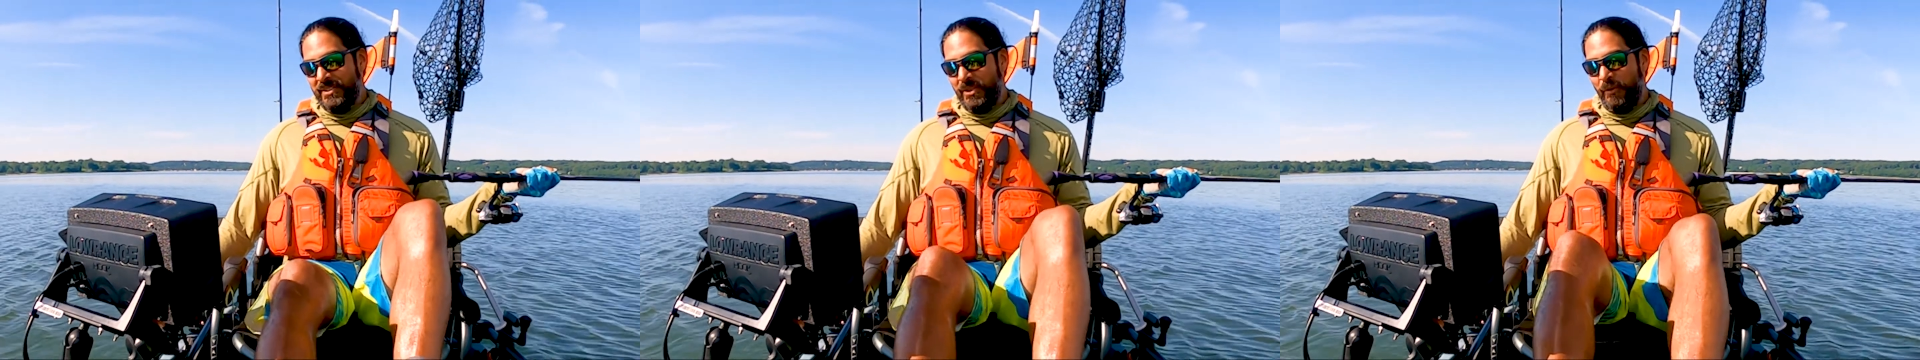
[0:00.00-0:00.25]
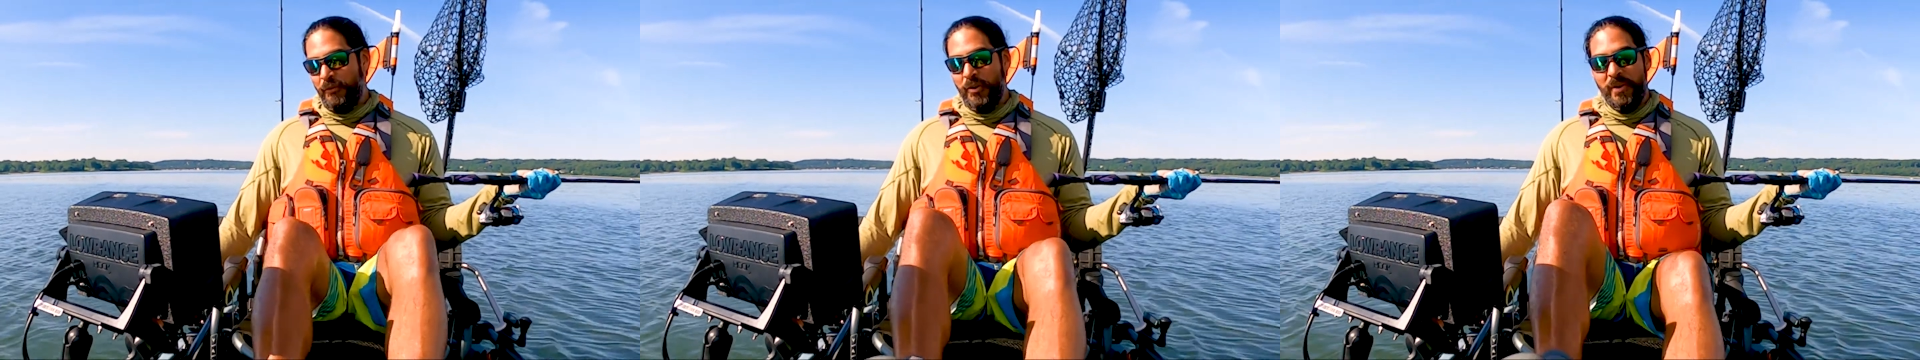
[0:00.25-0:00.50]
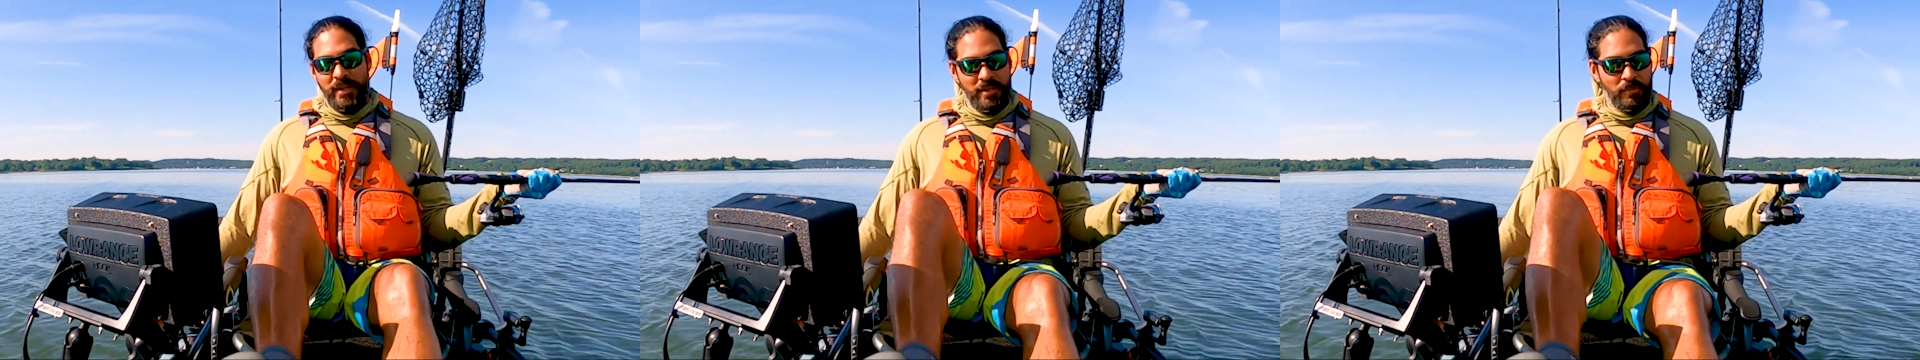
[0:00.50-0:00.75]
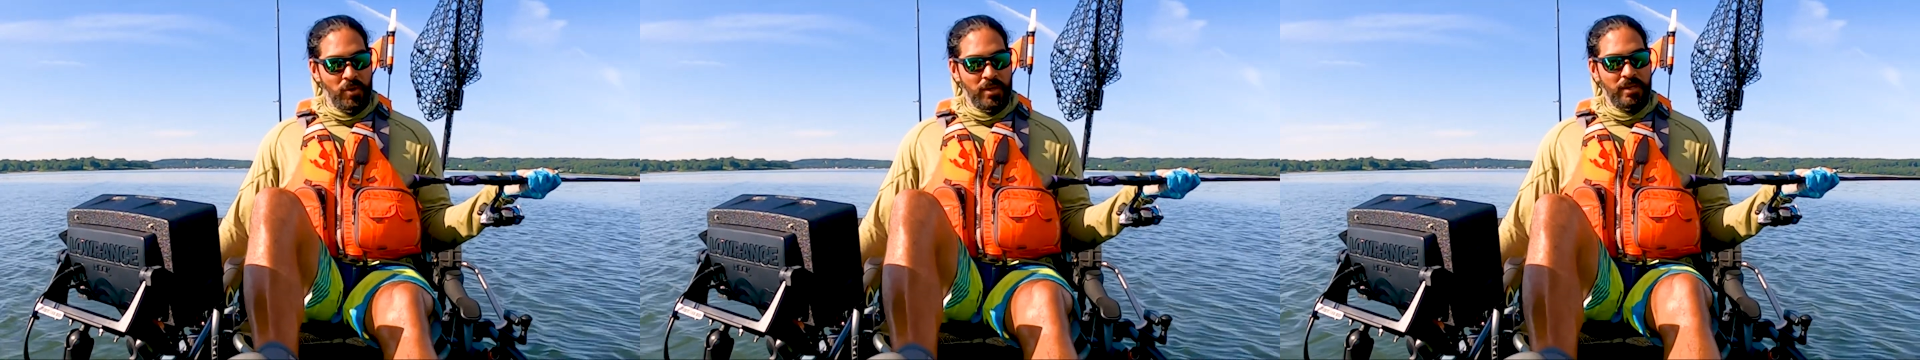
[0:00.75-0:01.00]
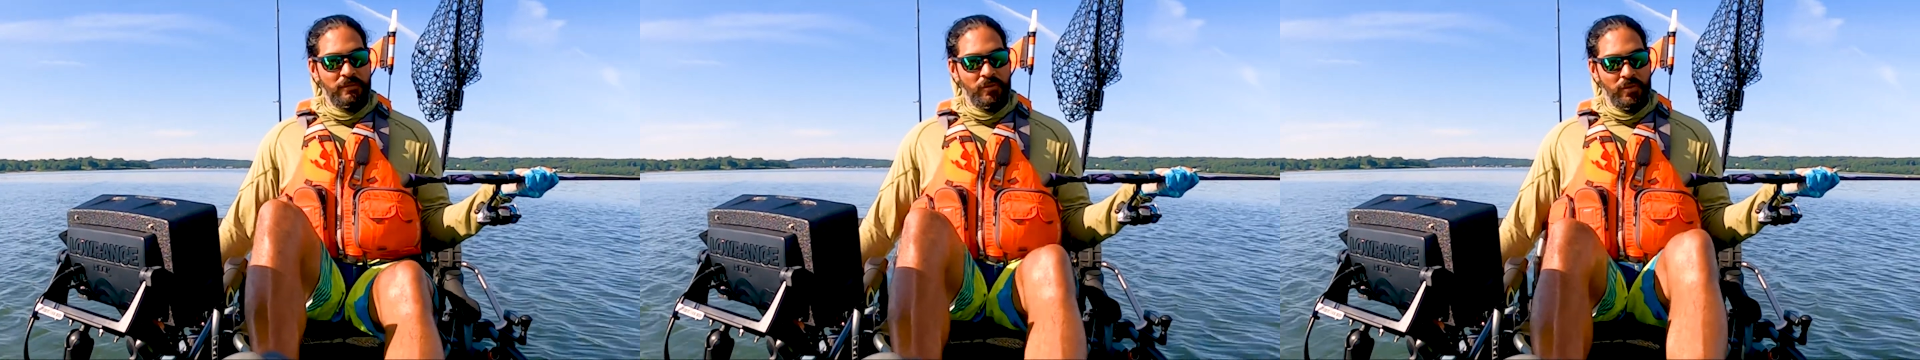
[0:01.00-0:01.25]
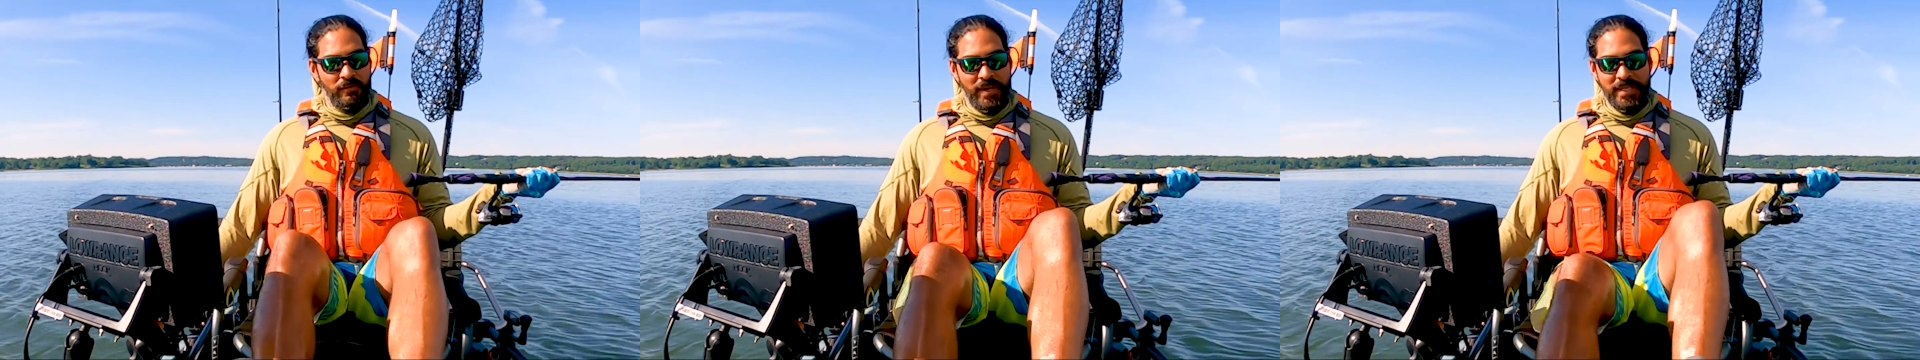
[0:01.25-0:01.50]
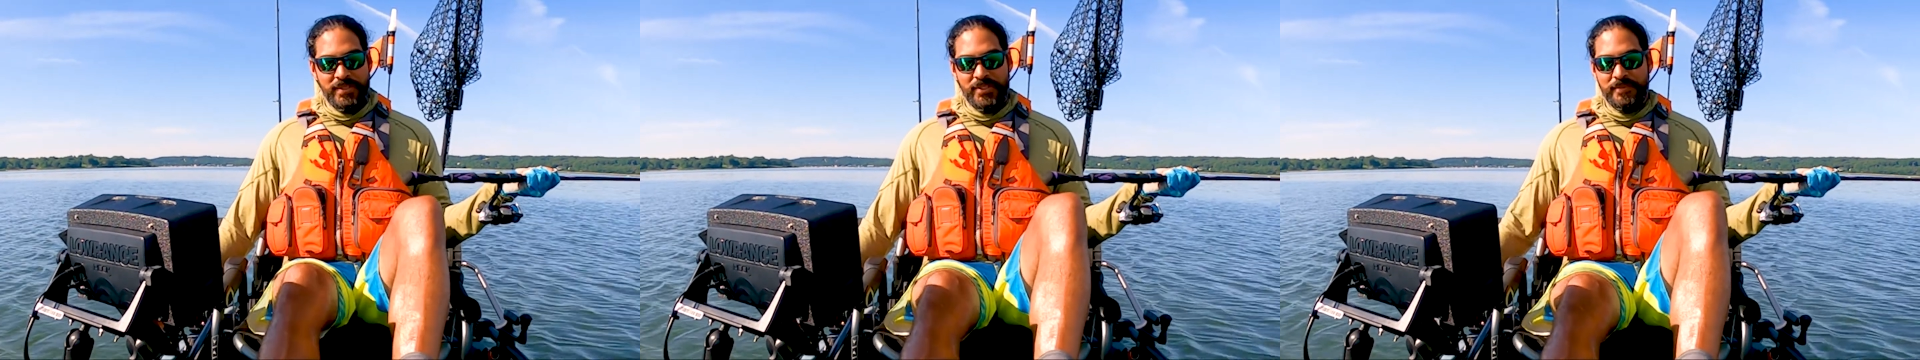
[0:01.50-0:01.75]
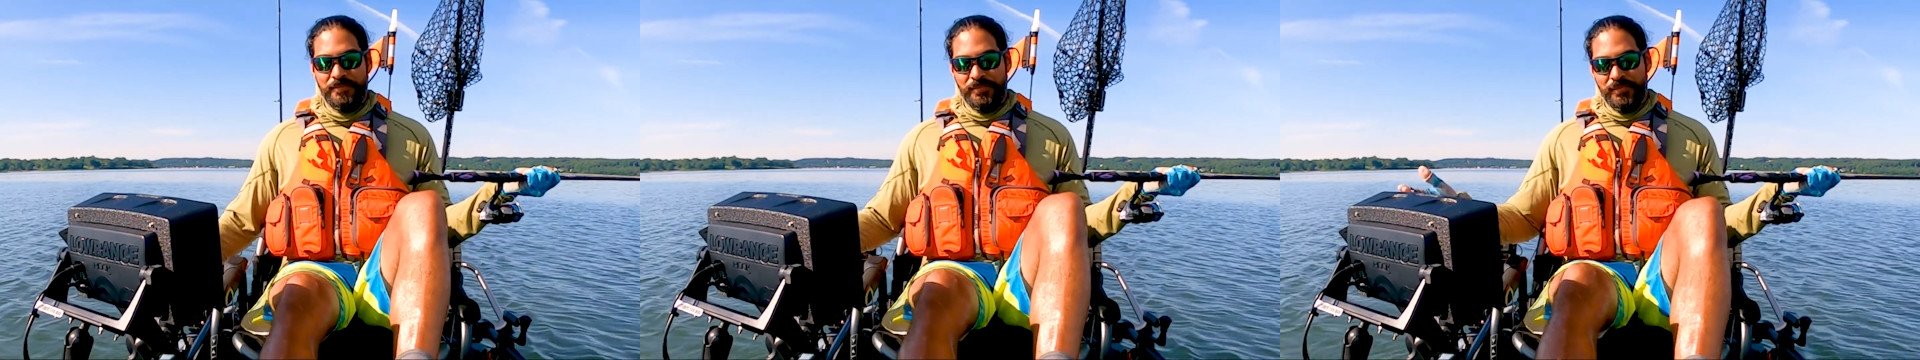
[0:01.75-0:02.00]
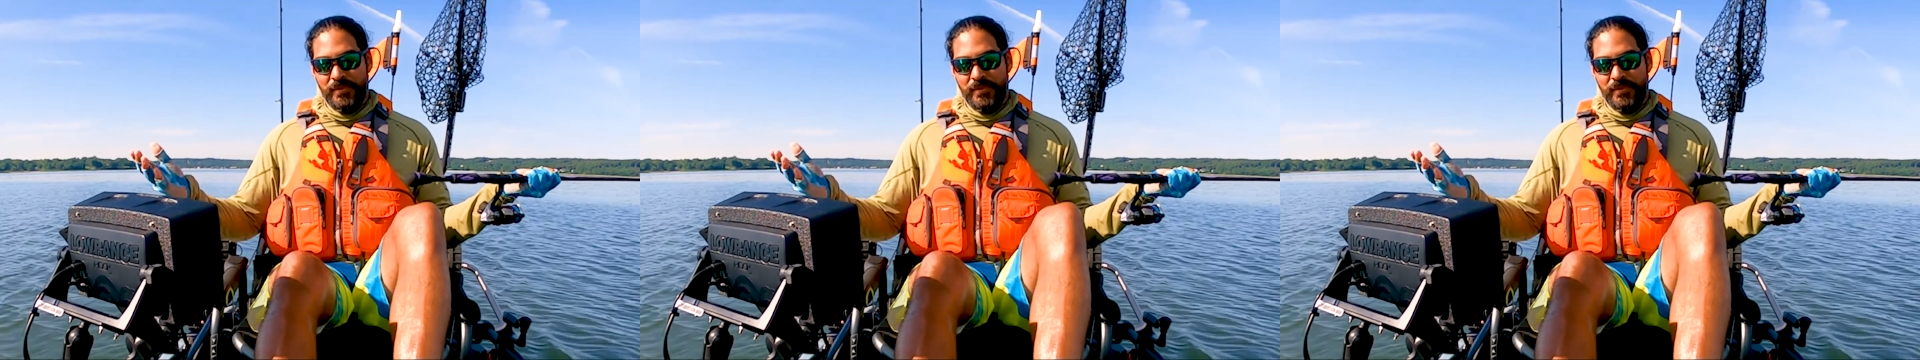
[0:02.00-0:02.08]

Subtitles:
So if you're in the market for a visor,